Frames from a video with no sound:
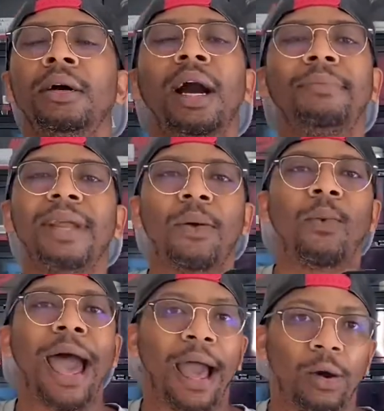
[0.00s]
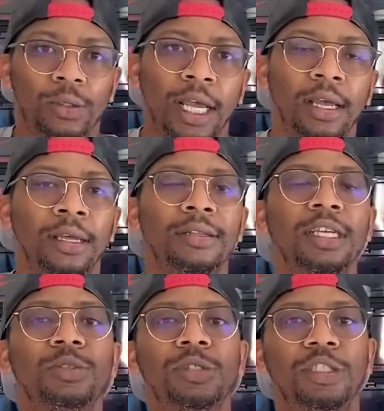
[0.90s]
I'm not wild.
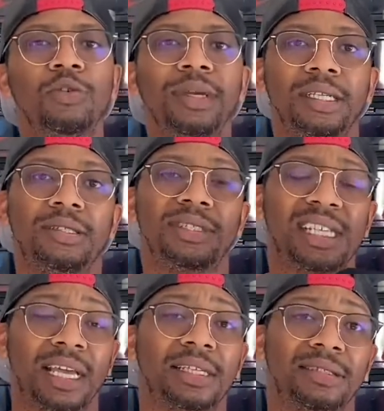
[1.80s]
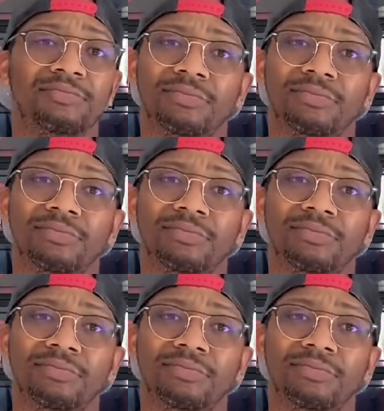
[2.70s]
This was two minutes of sex.